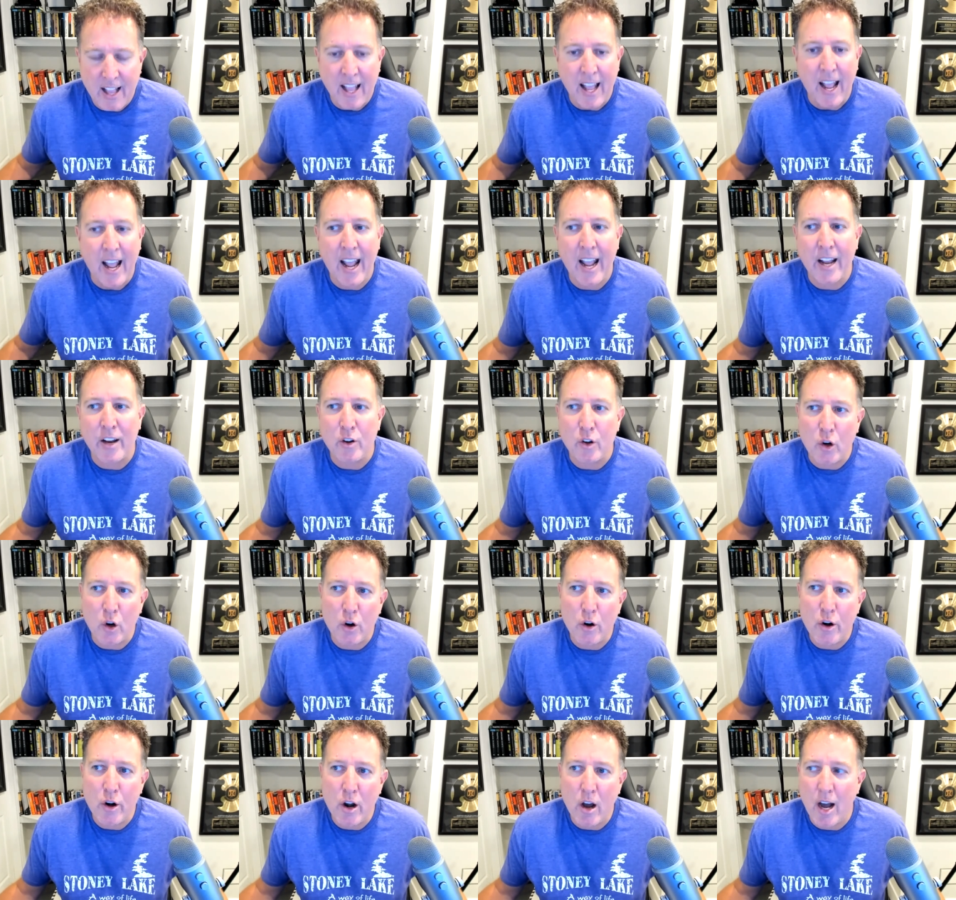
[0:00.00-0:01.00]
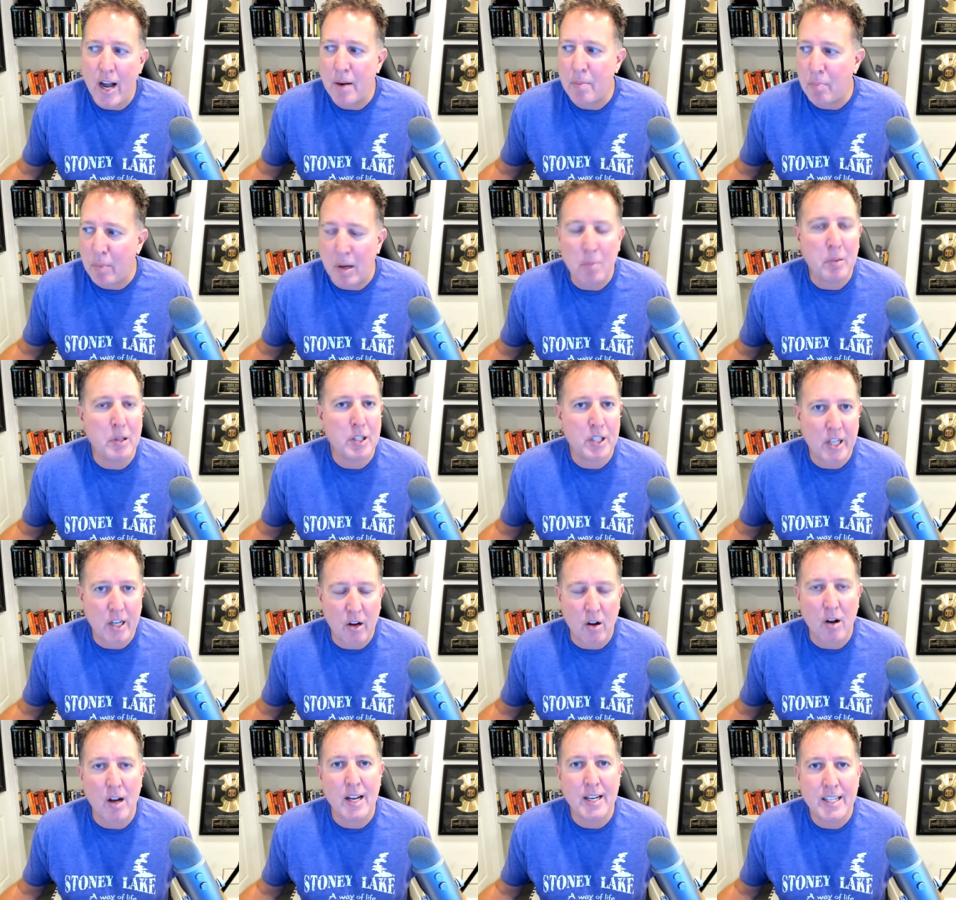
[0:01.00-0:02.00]
and you're not
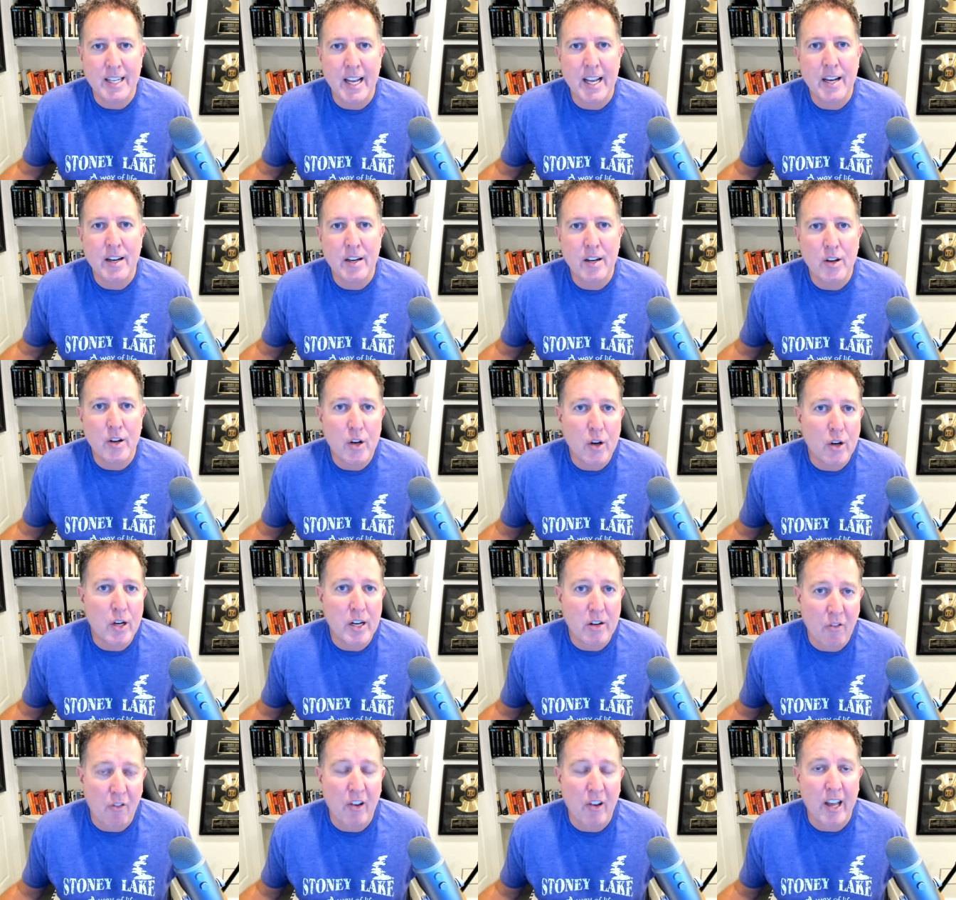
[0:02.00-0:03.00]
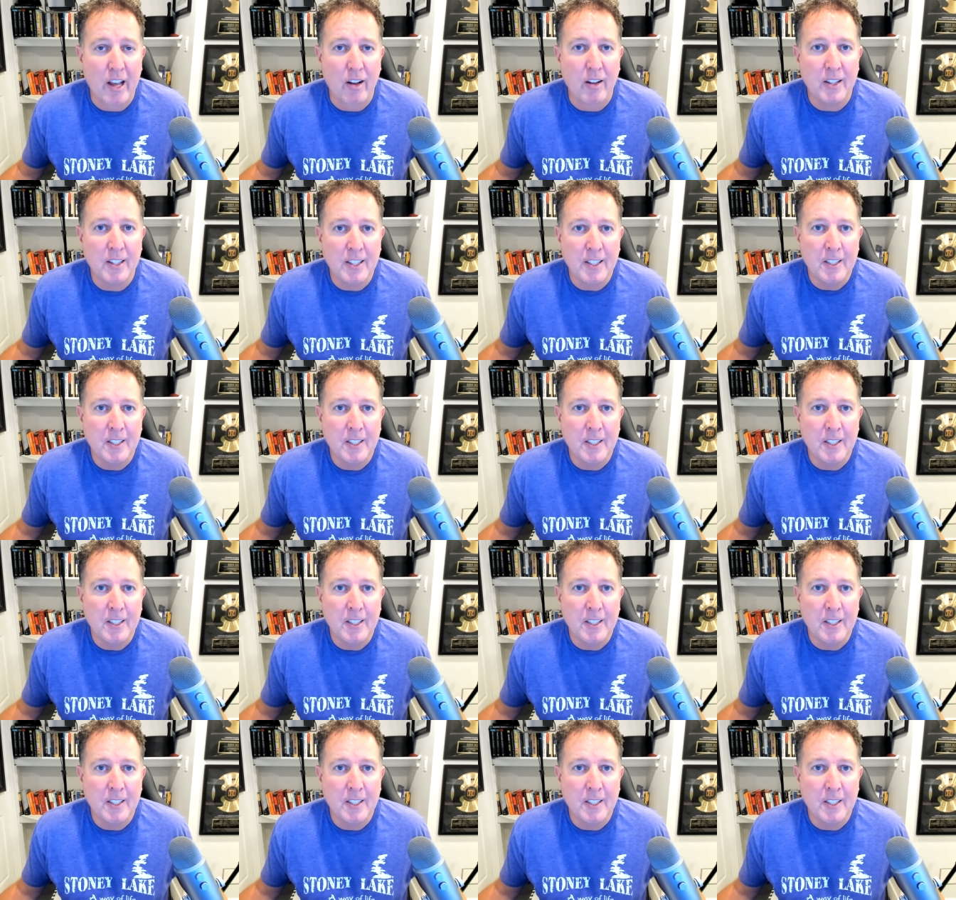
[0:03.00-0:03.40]
publishing content, you're going to fail.